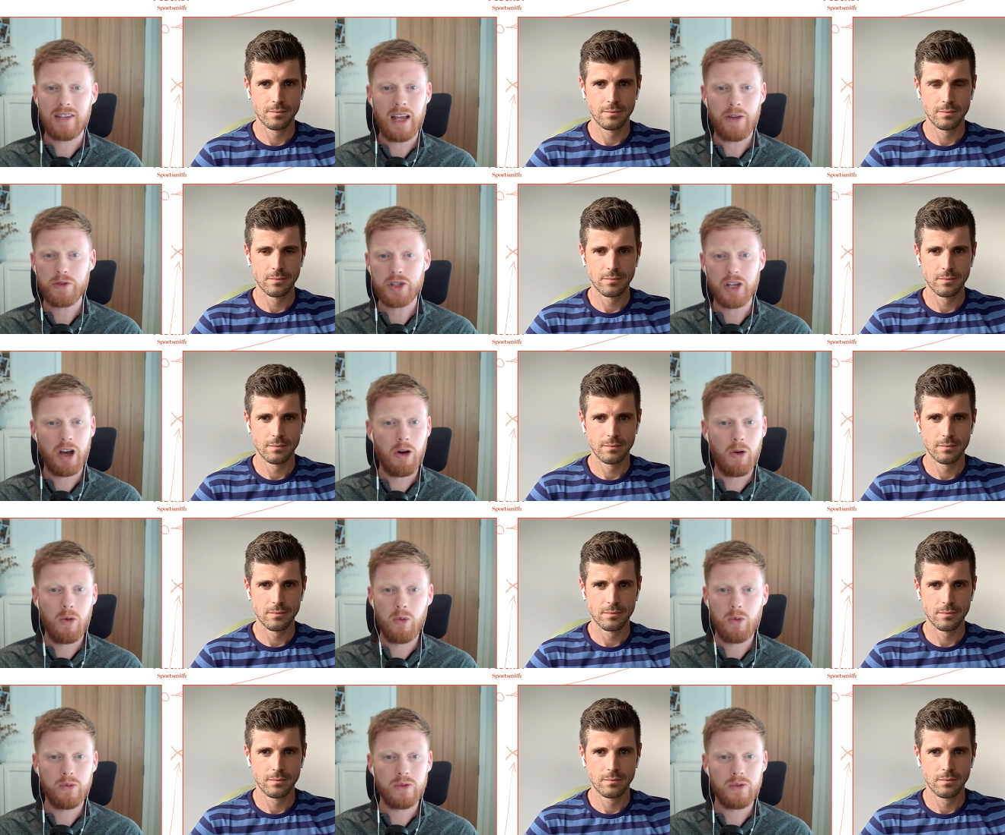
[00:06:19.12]
Speaker 1: if
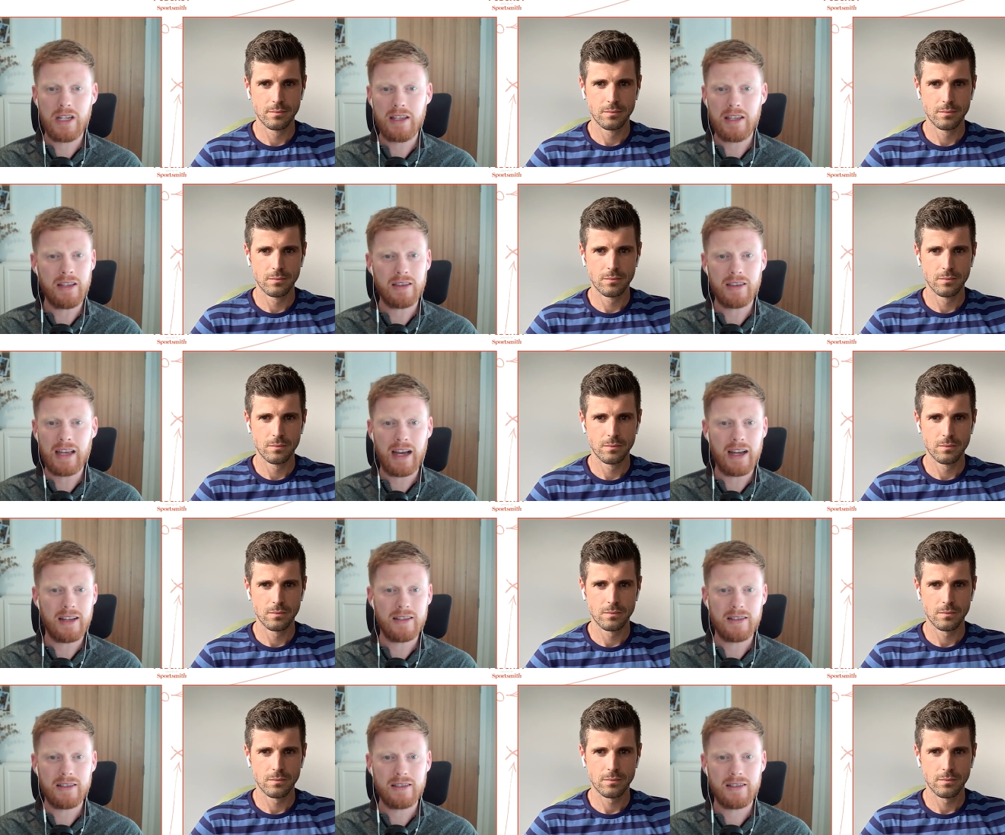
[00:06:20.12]
so, do you think
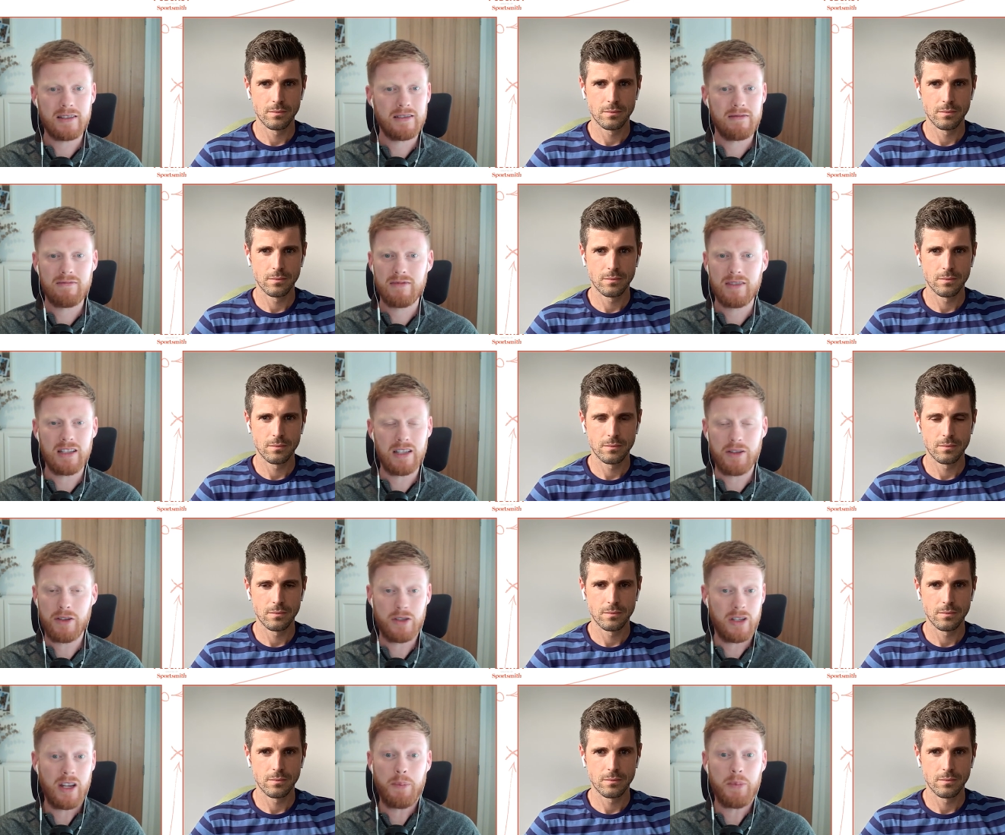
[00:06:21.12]
that's
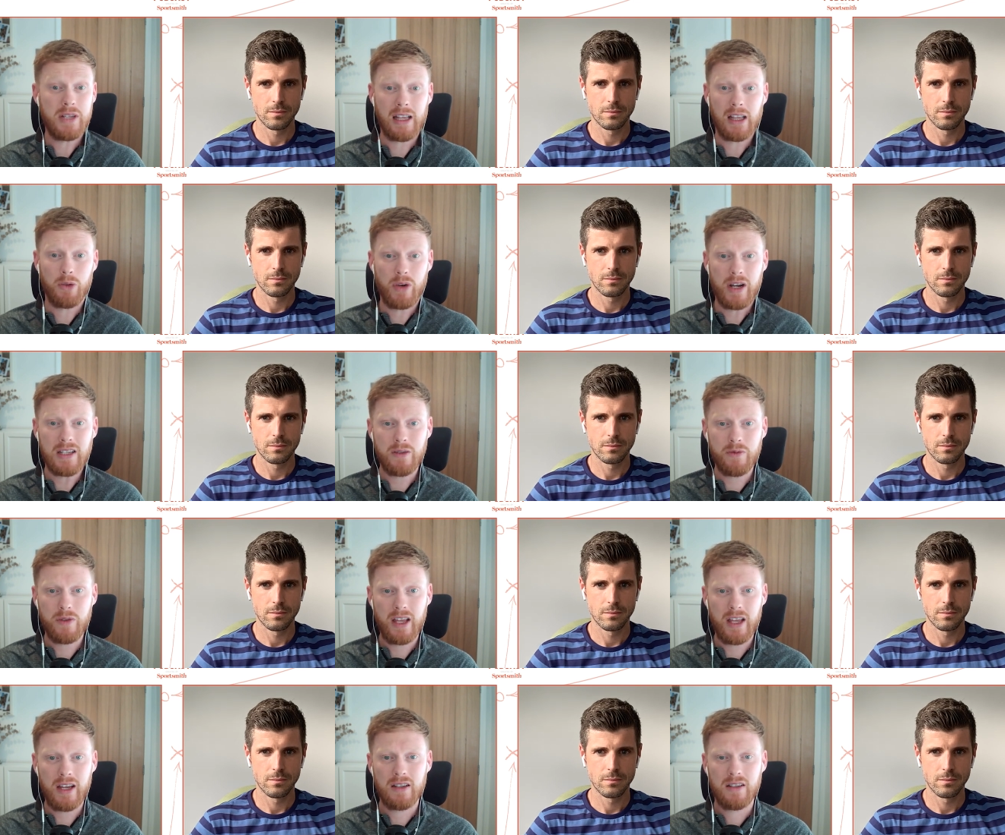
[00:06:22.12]
is there any particular reason
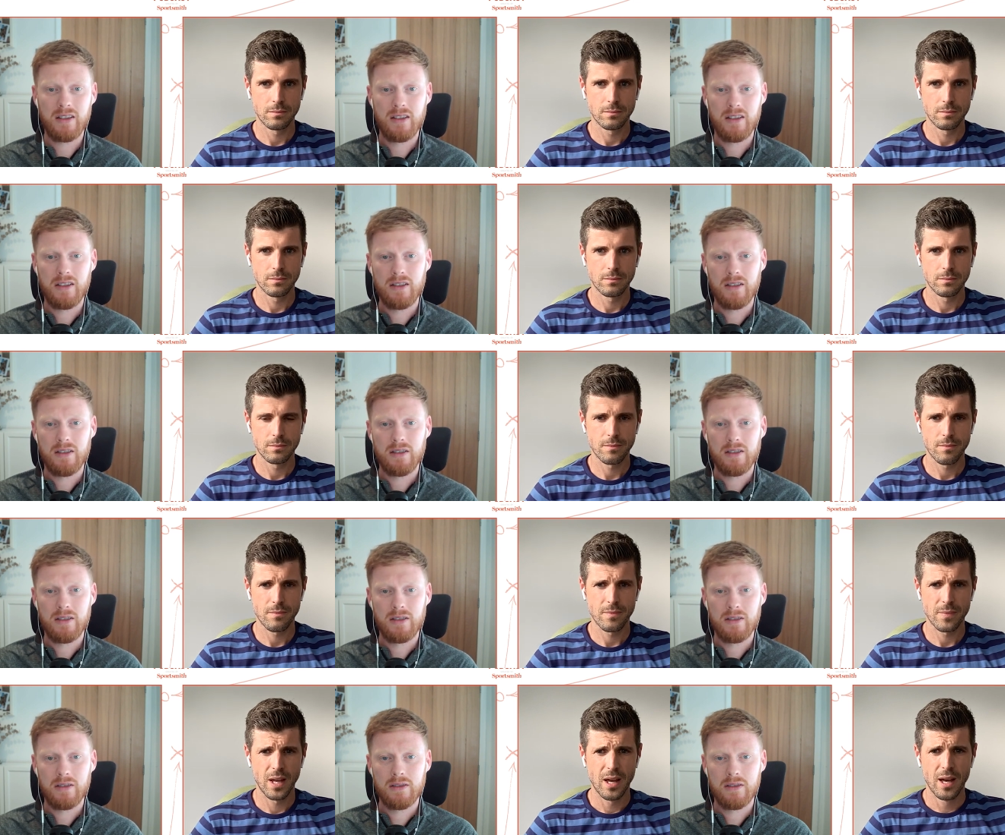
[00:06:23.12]
for that?
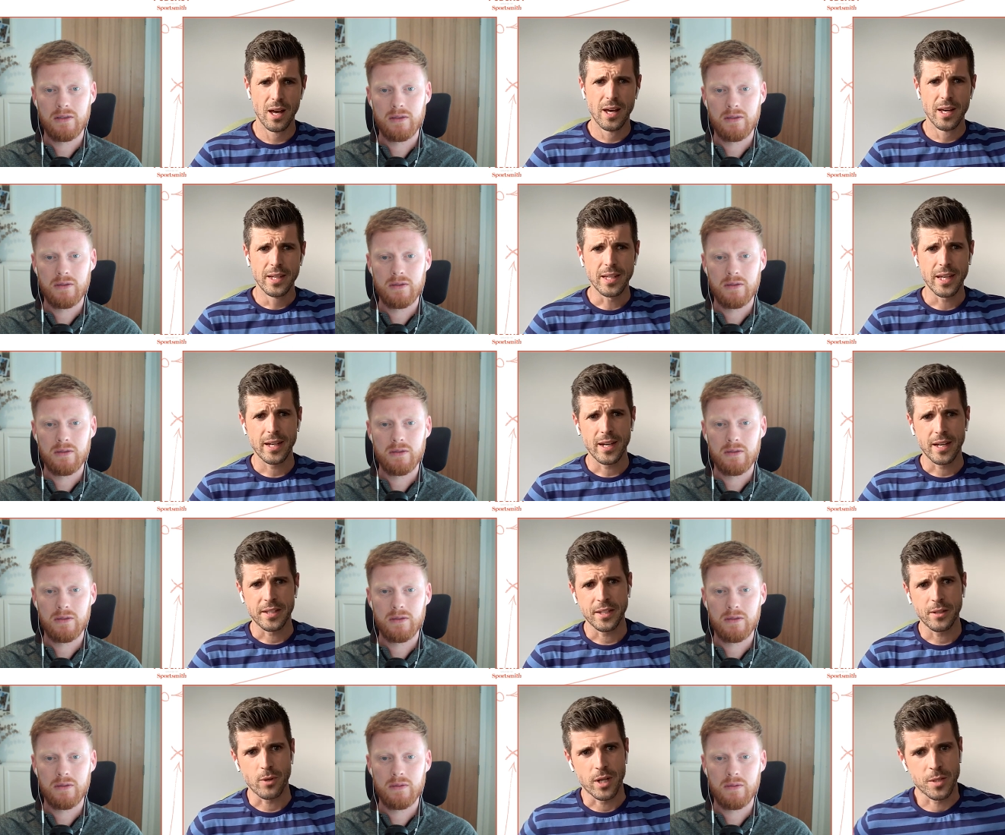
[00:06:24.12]
Speaker 2: Yeah, I
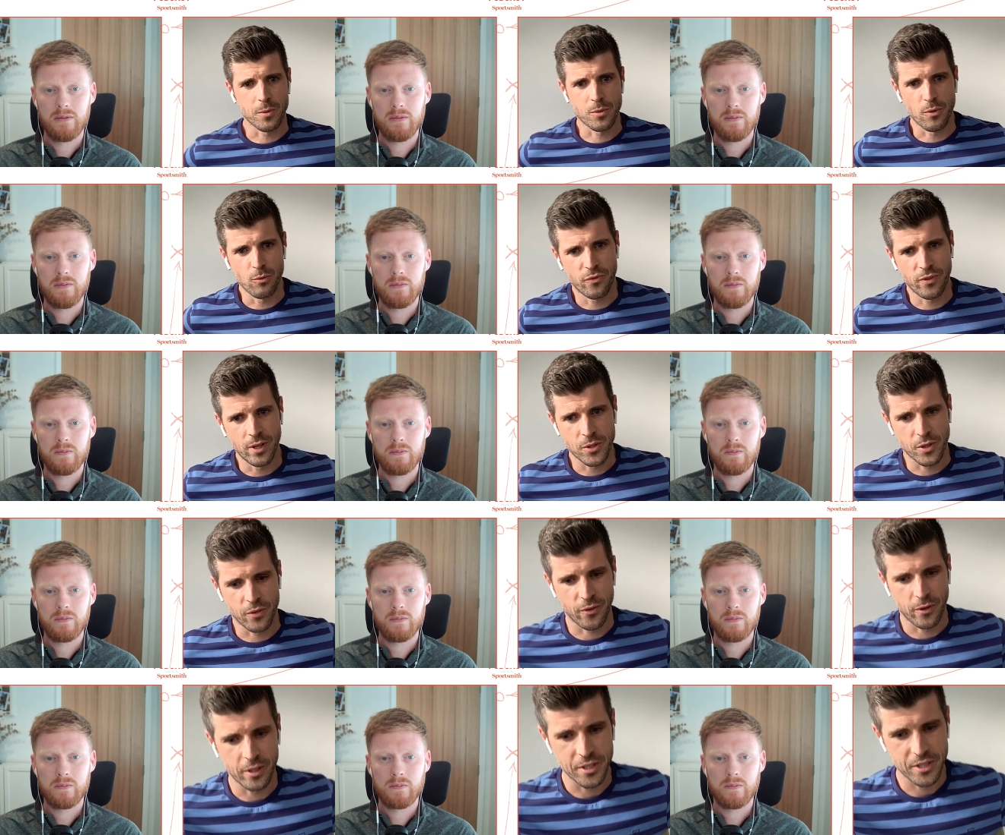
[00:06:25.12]
think I Phil was
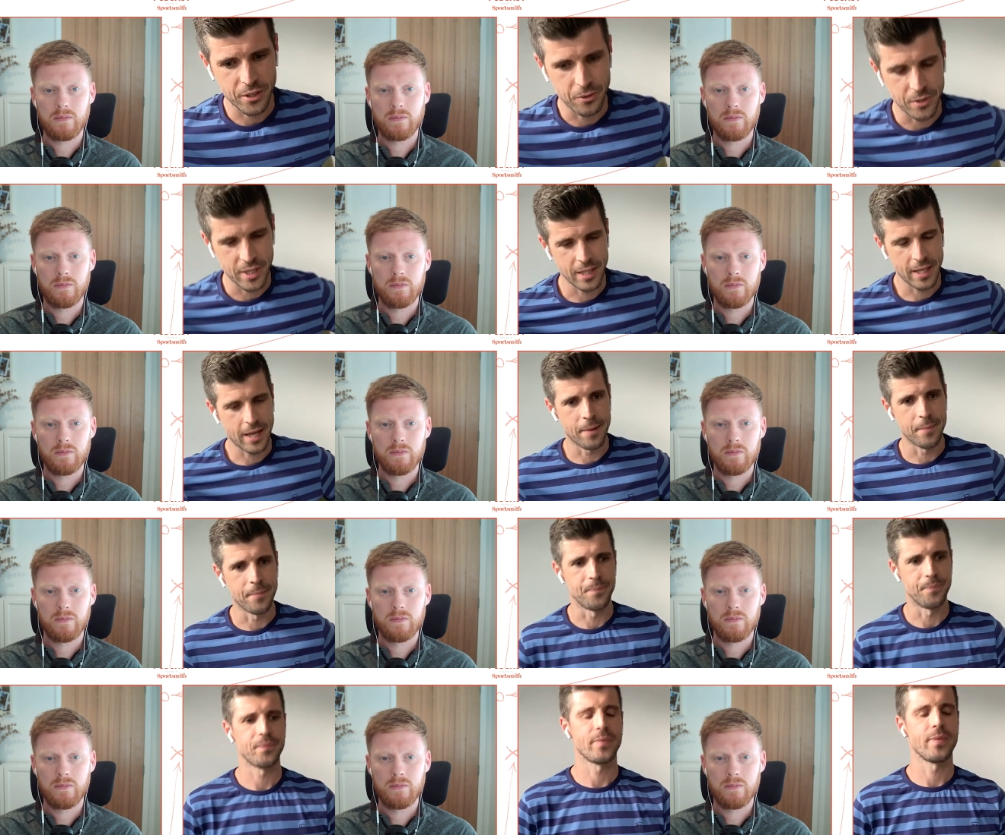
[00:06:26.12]
referring to the
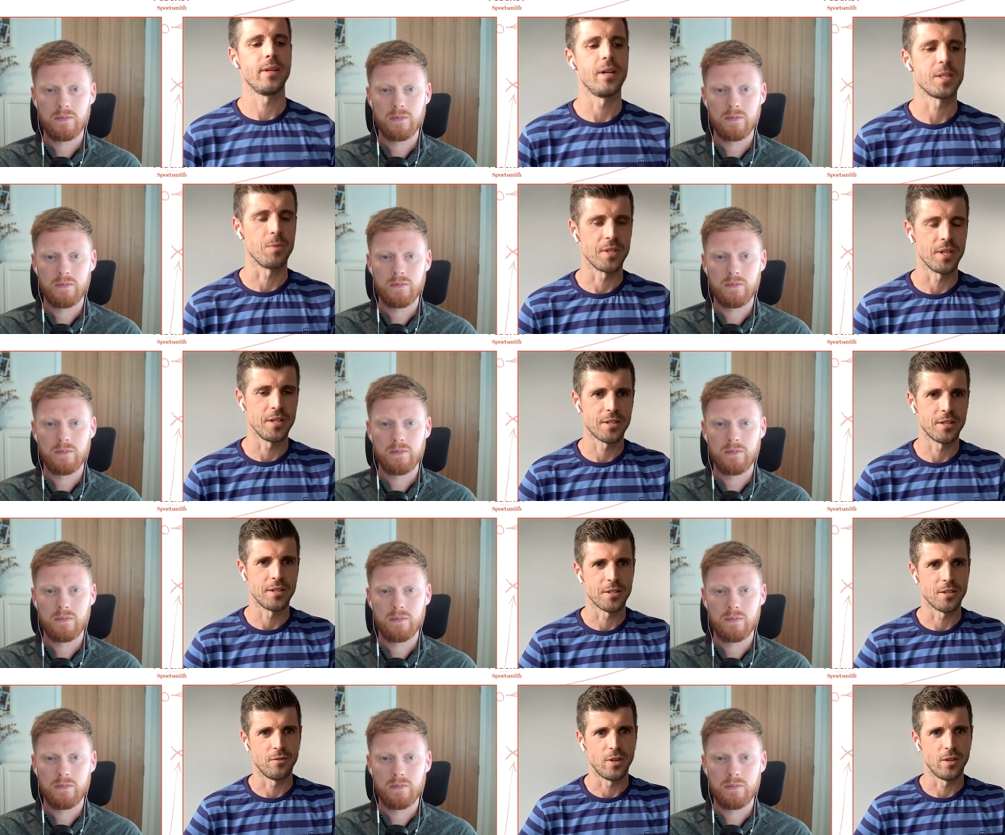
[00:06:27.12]
um, I suppose
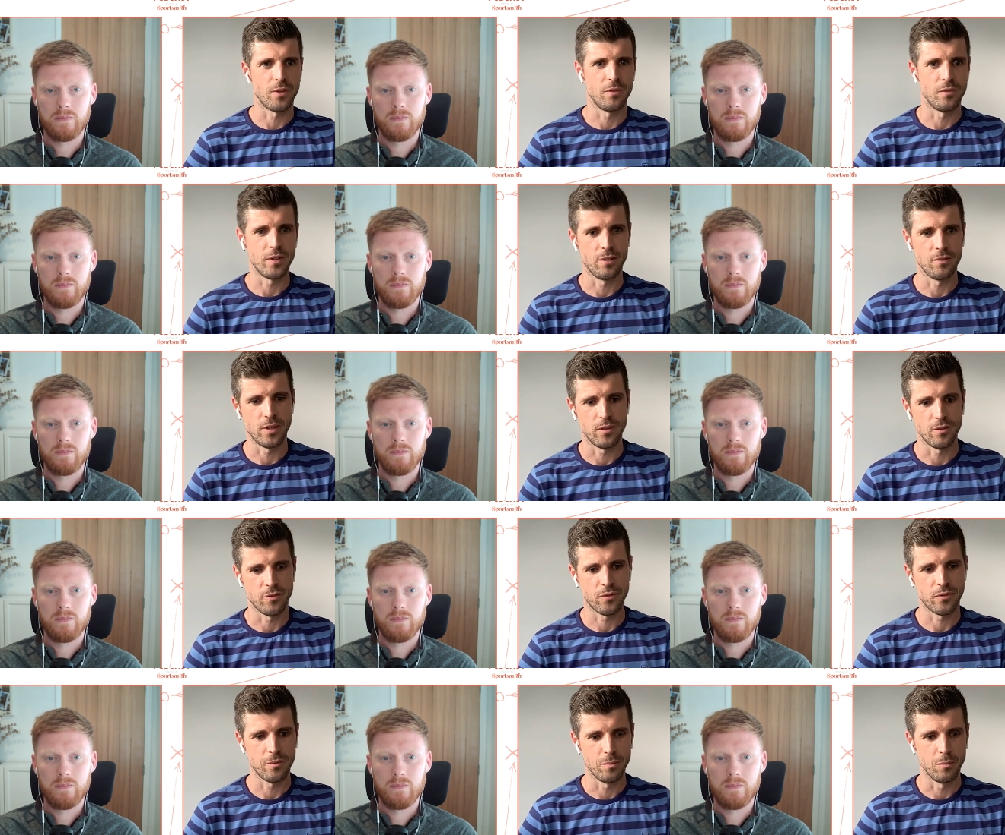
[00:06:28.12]
incidents of, of, of, of
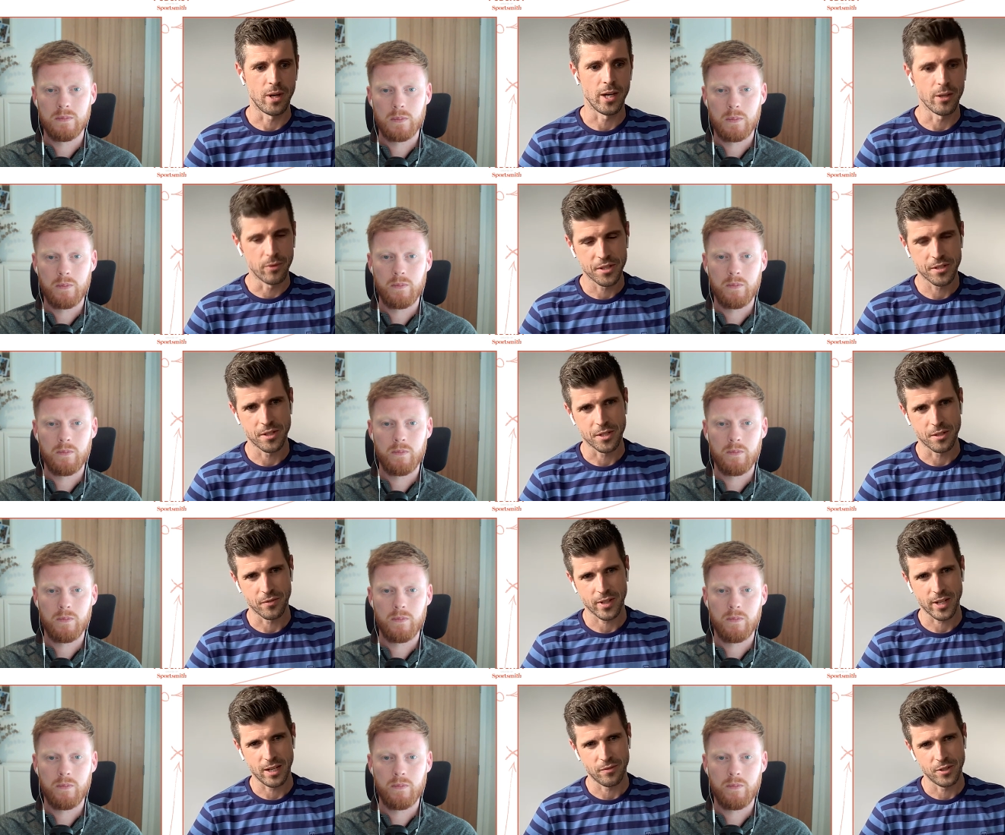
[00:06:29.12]
higher incidents
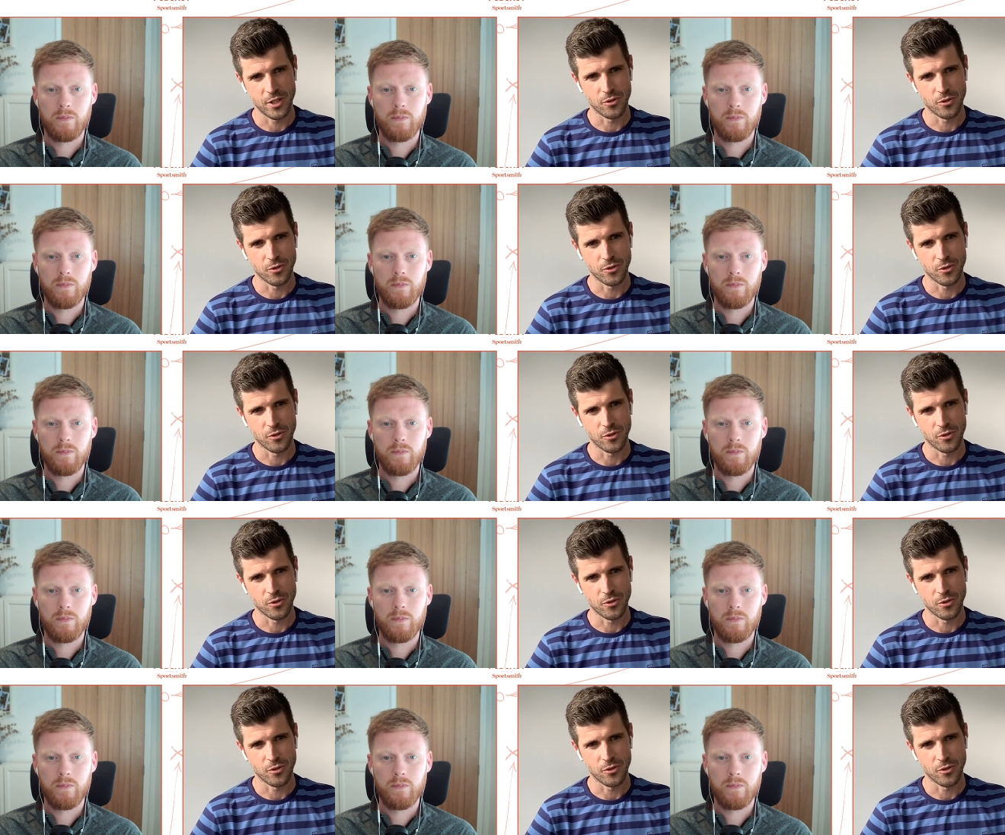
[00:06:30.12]
of calf